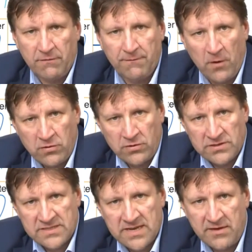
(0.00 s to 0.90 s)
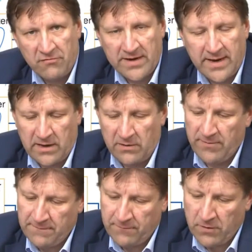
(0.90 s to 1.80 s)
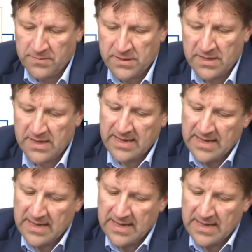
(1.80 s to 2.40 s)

to focus the radiated waveforms